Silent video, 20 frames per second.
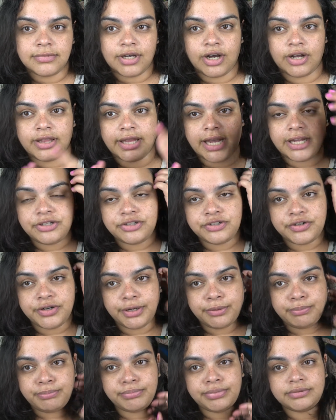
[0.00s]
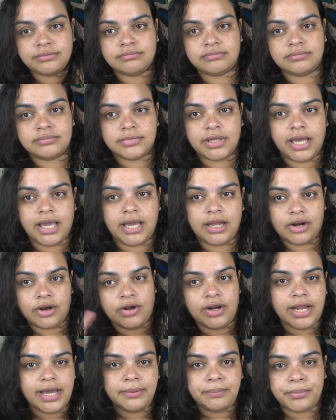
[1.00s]
on that trip and
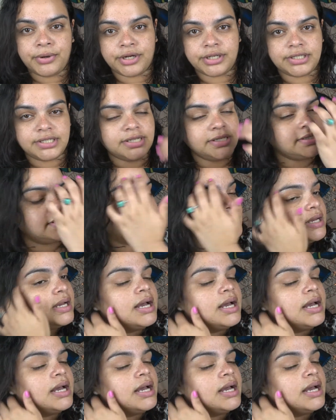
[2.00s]
online purchase.